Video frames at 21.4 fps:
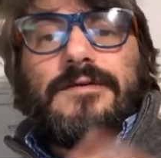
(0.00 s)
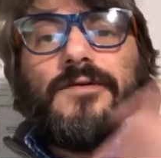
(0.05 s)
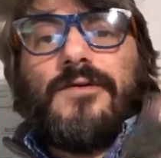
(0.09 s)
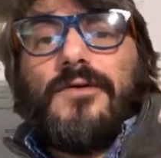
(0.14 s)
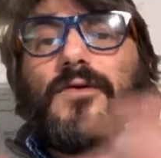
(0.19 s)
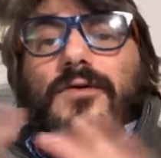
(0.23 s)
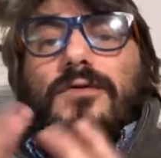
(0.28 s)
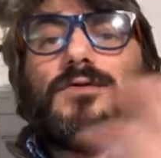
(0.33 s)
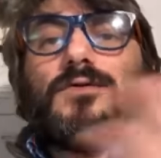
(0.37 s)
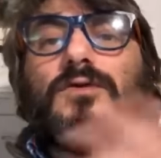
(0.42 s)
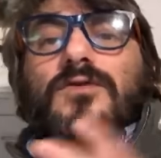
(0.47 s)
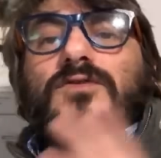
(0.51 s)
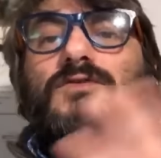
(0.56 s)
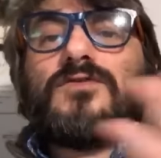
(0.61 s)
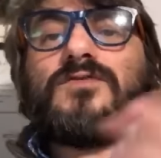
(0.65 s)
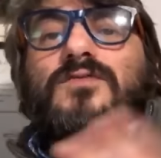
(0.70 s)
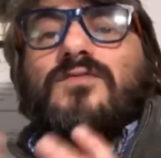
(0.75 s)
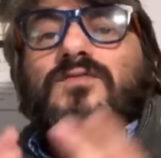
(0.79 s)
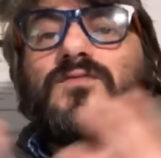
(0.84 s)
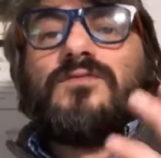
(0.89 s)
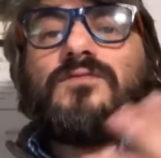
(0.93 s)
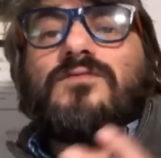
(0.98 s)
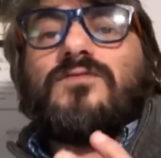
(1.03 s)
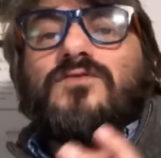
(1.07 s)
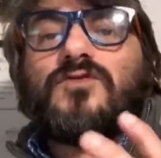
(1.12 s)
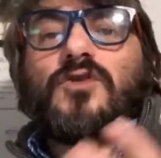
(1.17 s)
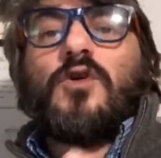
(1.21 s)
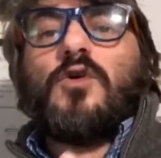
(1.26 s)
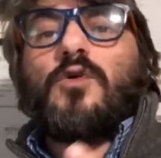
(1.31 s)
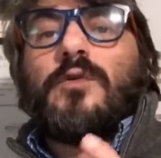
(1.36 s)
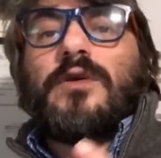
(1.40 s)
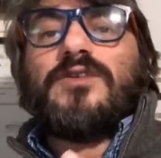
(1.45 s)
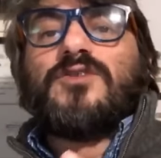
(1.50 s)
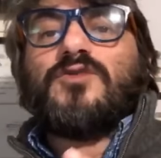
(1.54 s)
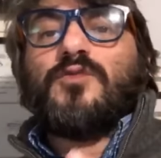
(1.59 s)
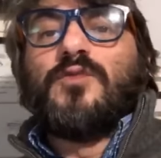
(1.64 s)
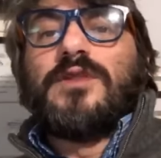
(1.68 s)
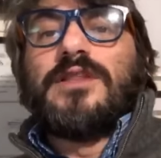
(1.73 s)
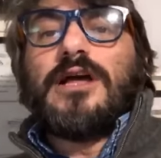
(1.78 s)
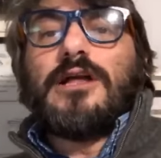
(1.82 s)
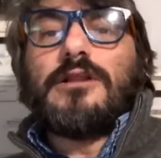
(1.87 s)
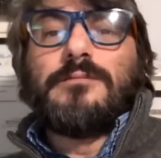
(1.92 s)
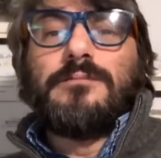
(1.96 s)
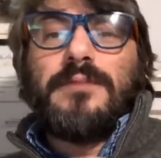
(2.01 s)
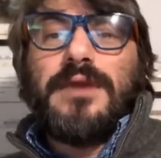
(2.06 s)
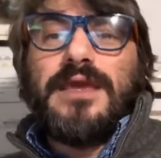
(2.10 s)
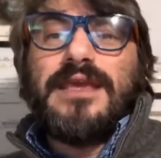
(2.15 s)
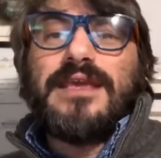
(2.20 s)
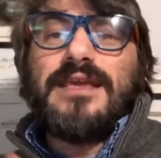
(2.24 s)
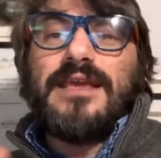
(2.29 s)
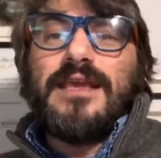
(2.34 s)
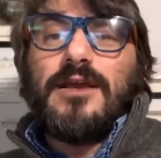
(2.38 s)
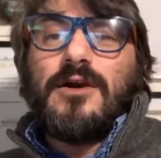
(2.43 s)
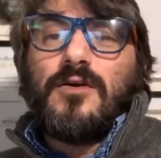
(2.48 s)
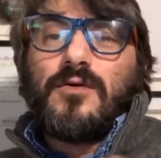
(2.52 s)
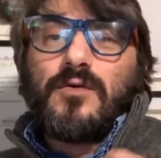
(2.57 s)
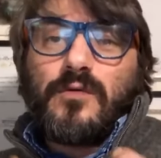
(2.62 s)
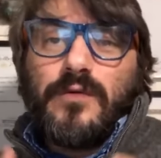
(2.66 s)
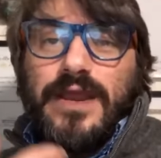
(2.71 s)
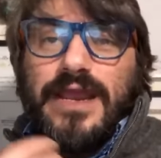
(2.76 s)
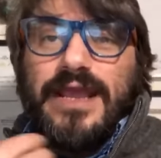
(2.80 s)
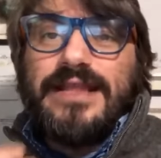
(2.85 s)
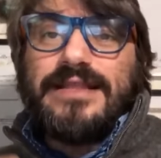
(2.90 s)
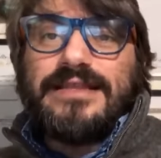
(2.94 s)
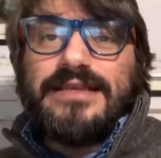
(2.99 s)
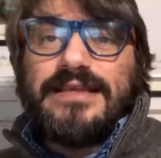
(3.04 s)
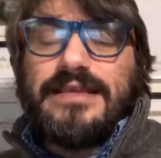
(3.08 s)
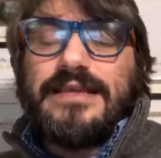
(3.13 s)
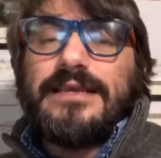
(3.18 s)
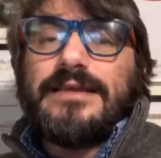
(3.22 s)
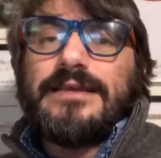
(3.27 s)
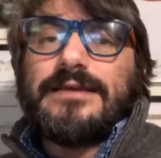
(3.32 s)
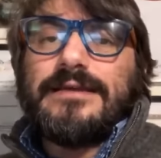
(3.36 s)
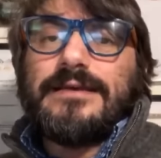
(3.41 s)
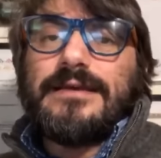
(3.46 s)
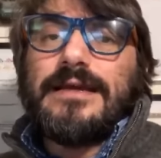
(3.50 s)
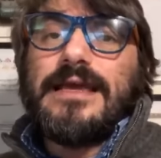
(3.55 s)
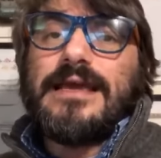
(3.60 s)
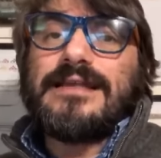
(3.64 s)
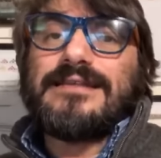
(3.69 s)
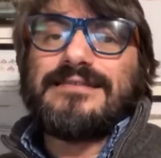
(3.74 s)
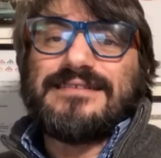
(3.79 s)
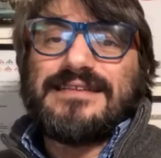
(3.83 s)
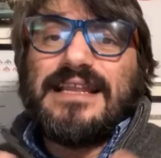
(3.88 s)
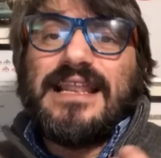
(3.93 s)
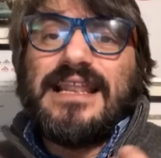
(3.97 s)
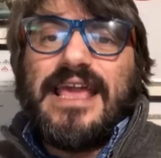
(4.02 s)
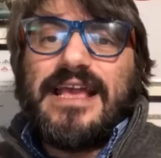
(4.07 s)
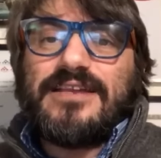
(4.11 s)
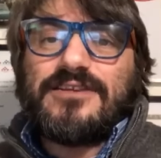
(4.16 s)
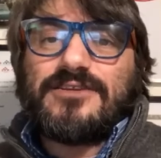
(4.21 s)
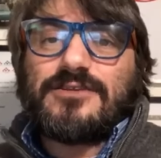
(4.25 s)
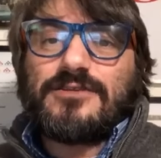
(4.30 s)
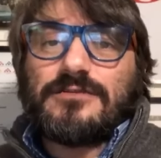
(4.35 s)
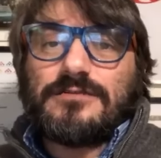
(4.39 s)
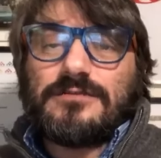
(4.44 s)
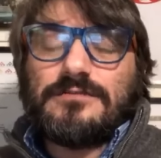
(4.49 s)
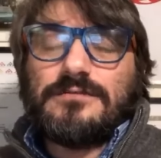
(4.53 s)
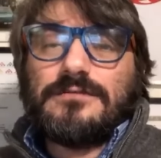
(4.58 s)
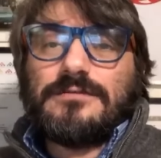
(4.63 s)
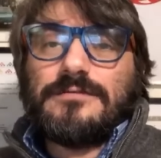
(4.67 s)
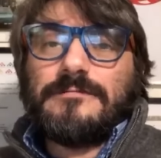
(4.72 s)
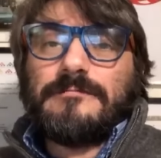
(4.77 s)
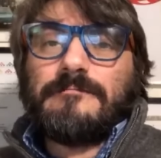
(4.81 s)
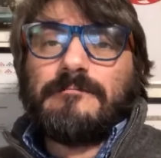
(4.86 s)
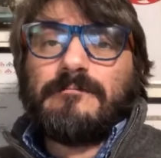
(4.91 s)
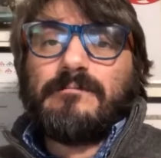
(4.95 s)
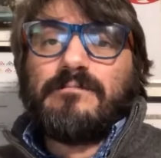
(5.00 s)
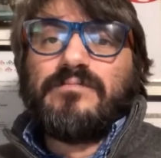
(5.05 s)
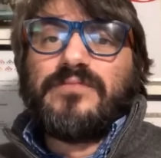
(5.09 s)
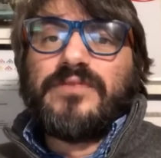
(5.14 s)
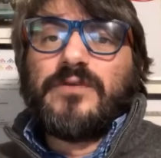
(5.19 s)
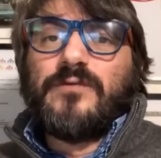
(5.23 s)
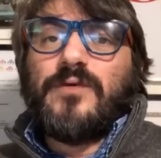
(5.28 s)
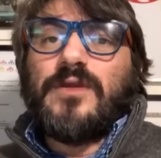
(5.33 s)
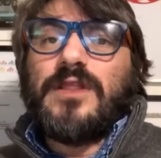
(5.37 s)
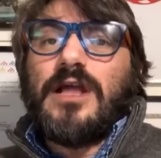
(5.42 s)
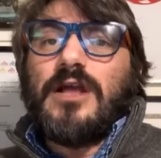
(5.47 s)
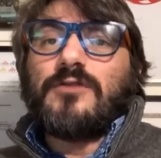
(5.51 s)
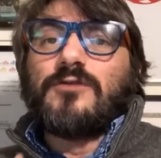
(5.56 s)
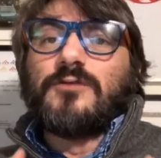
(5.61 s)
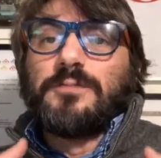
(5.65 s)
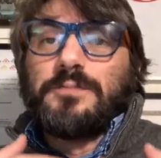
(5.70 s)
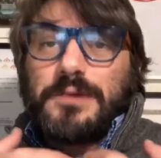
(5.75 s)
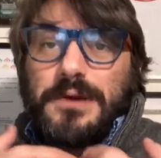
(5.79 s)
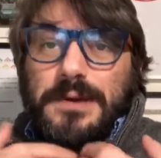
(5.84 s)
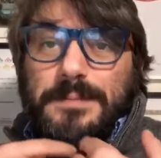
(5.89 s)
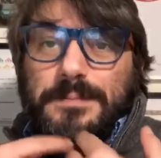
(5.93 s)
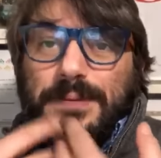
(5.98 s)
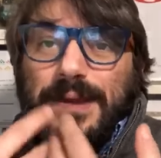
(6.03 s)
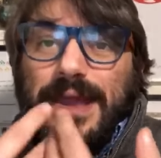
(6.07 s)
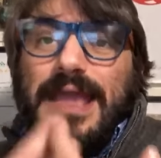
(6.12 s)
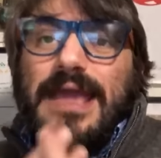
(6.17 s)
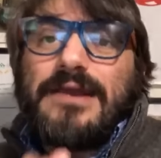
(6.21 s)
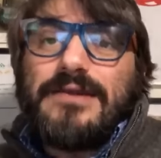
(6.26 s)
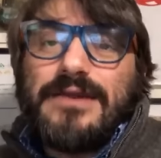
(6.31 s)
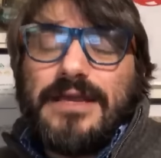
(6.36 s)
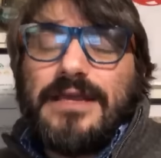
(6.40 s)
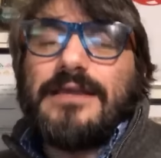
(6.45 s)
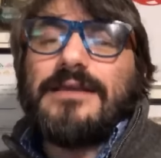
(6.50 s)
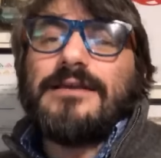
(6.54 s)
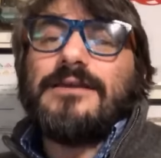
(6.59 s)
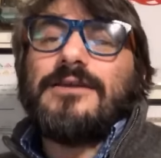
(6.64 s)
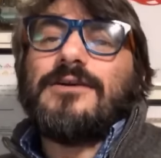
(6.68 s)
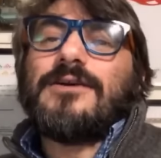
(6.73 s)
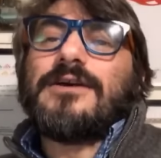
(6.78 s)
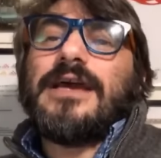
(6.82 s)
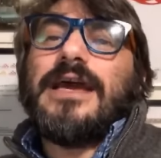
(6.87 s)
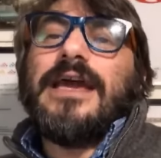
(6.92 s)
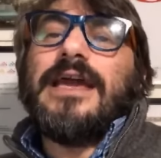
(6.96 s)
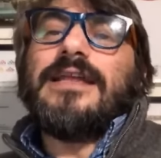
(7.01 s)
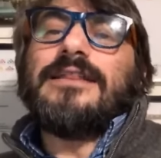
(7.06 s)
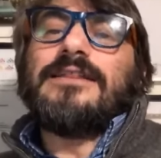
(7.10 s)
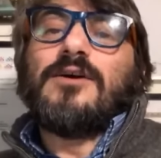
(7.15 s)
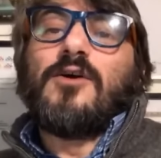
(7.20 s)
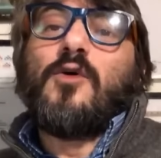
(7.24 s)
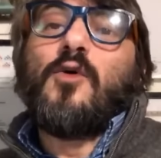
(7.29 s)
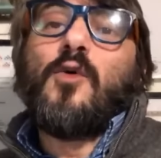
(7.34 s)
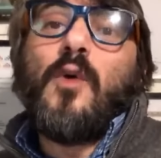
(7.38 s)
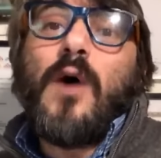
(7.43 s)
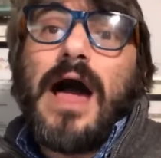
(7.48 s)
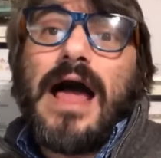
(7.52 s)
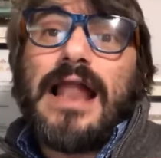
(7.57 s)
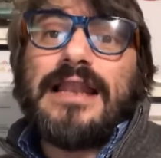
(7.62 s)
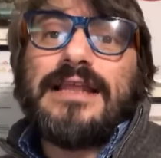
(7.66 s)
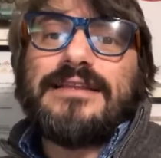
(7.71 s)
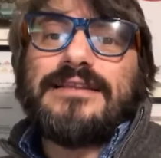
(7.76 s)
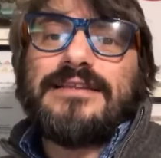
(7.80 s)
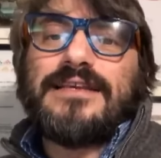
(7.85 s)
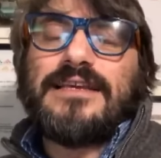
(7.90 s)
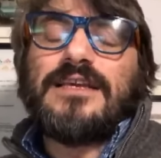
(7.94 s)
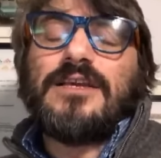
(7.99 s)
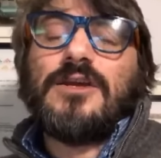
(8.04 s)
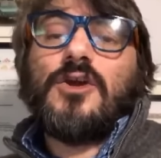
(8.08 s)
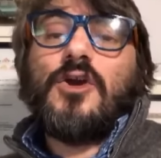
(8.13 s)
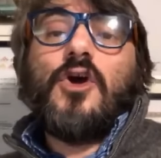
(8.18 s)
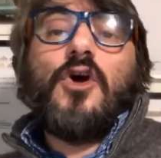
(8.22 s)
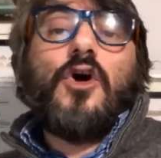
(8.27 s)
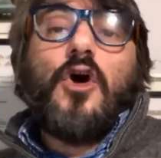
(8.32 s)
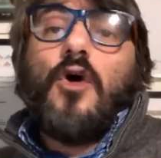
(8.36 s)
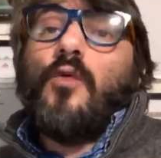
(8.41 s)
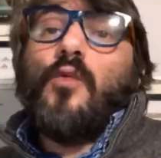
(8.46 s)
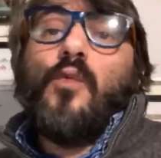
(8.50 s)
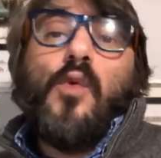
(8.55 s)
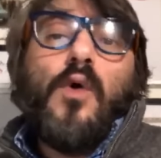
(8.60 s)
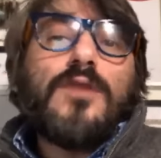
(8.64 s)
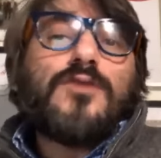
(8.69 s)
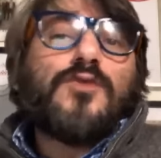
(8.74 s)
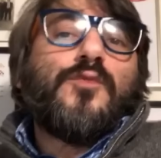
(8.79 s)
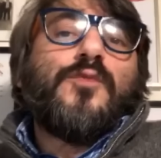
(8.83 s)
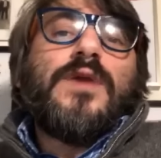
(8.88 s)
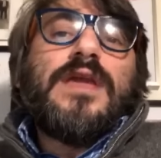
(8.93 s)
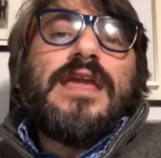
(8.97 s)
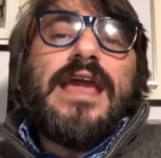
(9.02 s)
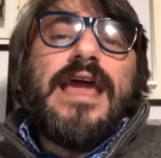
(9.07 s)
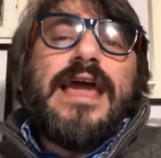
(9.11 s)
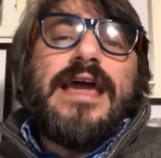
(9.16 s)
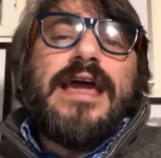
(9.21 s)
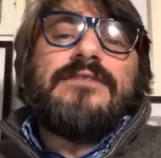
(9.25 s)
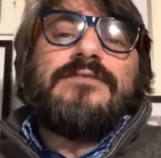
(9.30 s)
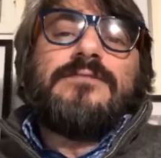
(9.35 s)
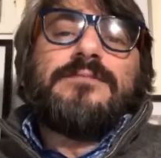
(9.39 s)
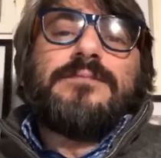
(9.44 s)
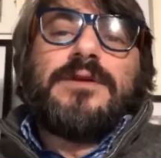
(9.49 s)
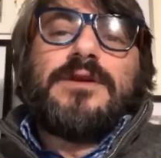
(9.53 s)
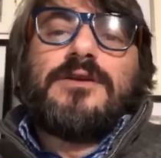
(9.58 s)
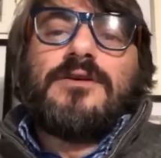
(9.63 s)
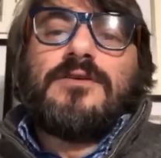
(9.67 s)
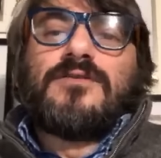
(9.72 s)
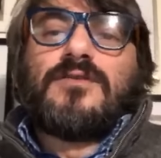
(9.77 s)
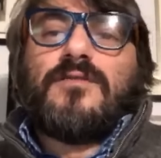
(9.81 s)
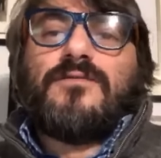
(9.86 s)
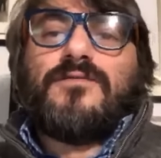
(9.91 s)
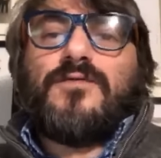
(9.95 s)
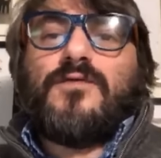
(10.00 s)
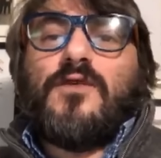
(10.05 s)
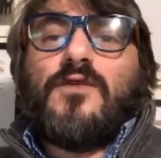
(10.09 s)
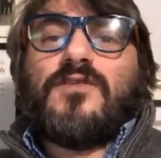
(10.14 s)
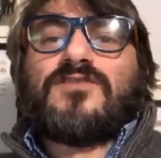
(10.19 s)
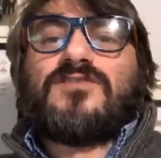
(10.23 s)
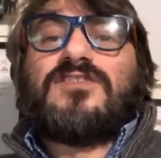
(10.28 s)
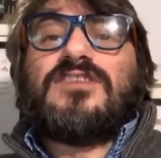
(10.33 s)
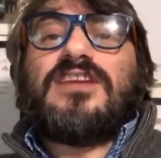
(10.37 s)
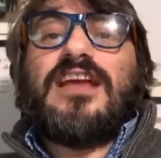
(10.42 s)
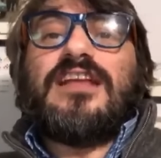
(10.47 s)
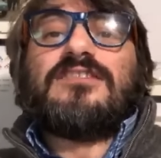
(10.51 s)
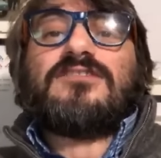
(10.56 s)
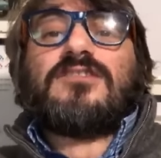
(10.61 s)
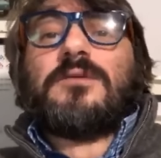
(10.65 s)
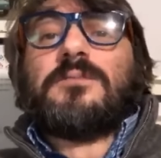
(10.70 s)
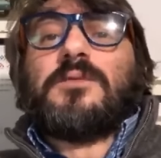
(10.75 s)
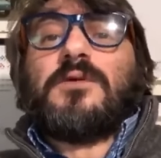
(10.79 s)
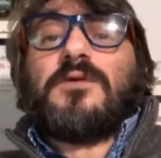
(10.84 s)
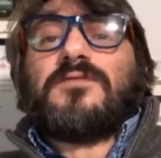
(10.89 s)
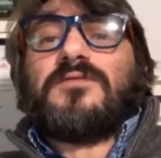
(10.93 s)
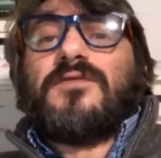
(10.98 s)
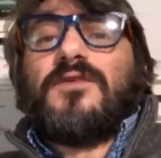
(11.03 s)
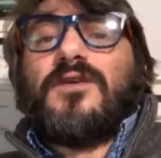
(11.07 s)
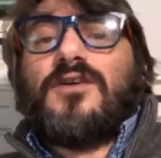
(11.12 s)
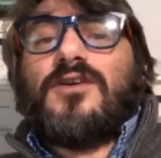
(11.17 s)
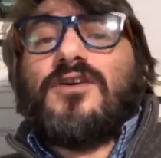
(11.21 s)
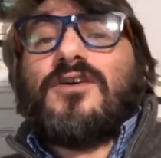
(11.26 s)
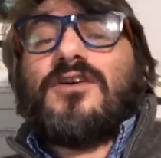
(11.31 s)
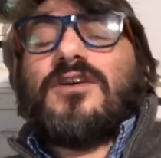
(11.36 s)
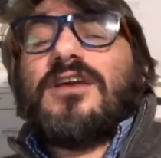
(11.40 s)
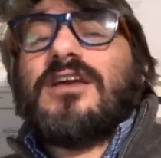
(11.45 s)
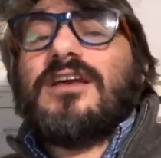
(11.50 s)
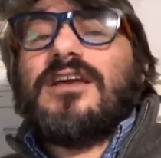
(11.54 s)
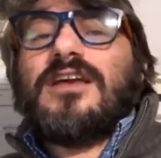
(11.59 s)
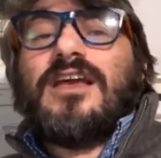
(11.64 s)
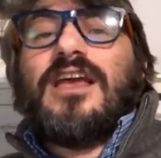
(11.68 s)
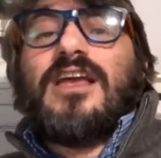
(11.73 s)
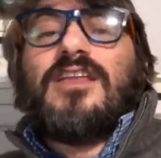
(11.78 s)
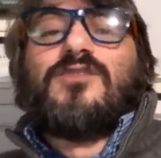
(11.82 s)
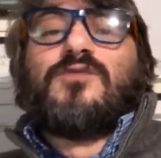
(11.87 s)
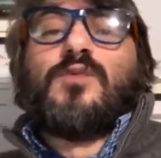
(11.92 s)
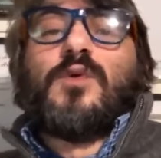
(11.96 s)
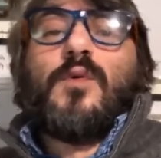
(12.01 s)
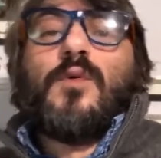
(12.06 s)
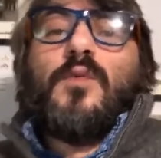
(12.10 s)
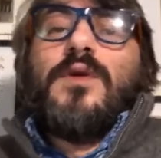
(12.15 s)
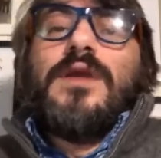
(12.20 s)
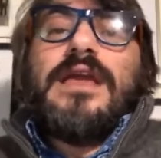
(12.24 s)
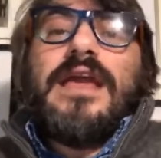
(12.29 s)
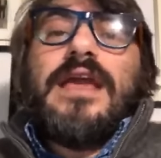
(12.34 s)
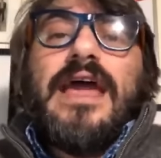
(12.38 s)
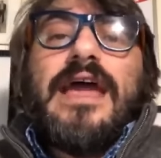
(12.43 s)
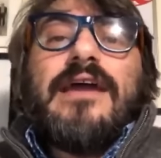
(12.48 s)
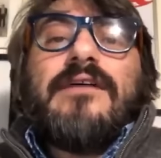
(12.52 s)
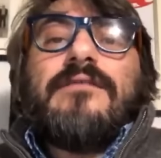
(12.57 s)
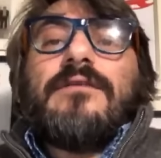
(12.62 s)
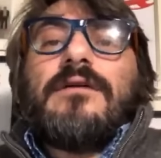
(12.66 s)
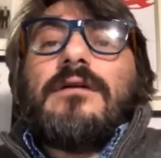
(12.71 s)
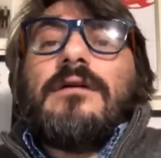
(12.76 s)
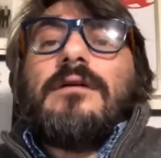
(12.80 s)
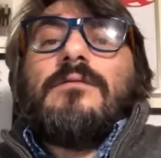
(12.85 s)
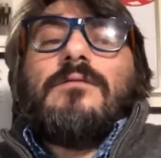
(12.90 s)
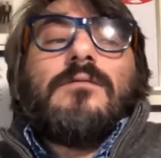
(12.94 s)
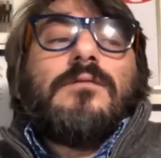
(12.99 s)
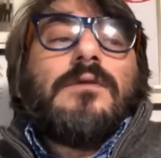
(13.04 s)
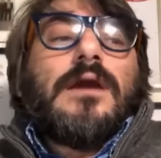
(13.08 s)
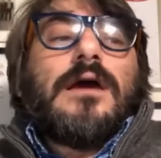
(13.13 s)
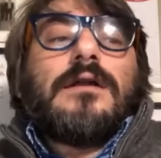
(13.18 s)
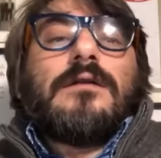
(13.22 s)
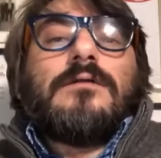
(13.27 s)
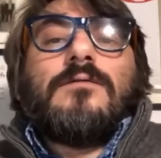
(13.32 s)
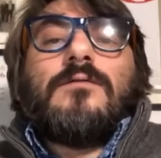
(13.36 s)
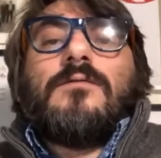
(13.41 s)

all those drawings without making already a selection, without preparing, okay, the quality of what we have, because of course the entry portfolio, it's what we have. We